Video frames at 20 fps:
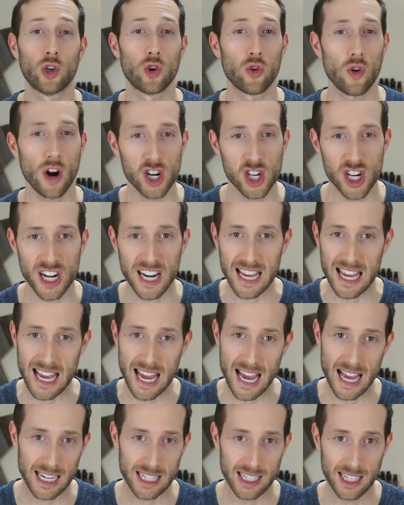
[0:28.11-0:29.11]
Crushing
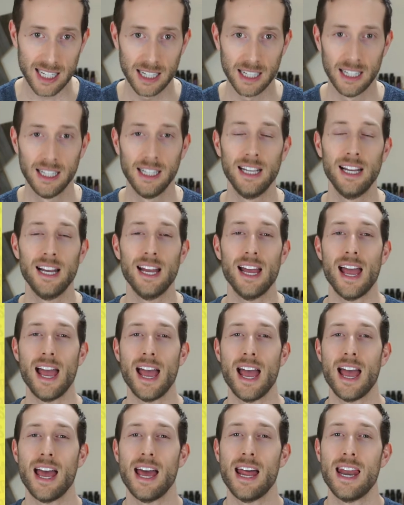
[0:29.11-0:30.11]
It.
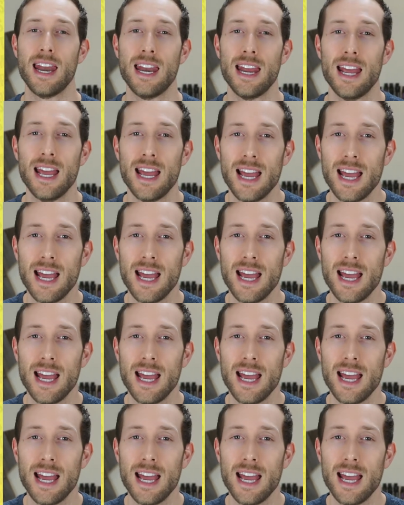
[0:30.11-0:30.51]
And